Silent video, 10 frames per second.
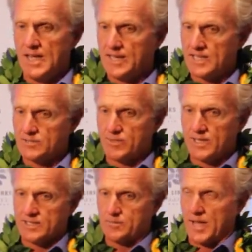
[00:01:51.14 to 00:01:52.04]
as we
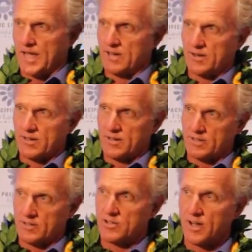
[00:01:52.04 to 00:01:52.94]
expand
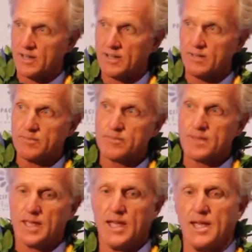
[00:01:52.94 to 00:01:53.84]
into China,
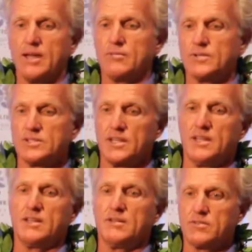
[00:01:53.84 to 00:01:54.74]
and we see
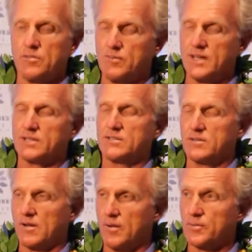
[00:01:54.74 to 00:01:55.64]
the tremendous
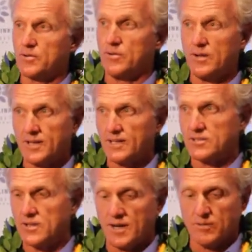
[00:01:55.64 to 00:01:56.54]
opportunity
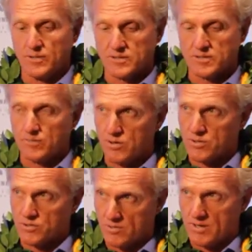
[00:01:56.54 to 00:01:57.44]
in China once the
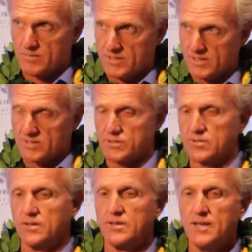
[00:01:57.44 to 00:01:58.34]
moratorium is
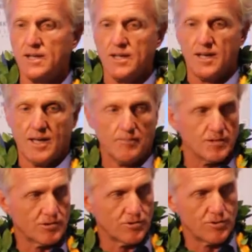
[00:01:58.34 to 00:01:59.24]
understood, and
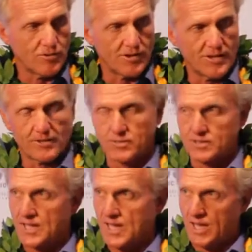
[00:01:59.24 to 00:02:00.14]
Mr. Du, I think,
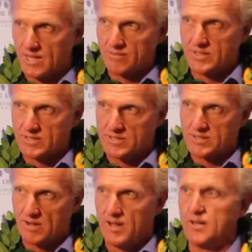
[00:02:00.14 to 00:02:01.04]
was ahead of his
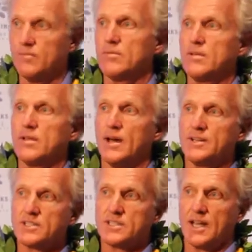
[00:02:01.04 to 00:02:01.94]
time,
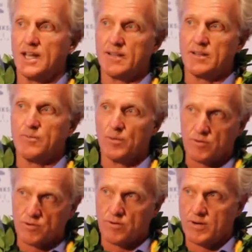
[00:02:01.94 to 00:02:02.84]
understanding the
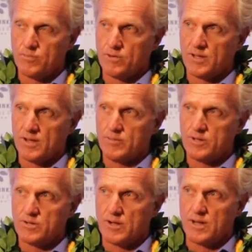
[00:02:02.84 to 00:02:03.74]
moratorium would come
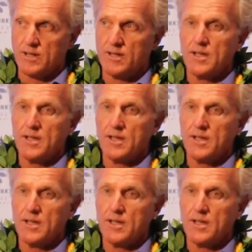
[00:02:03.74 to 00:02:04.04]
into China,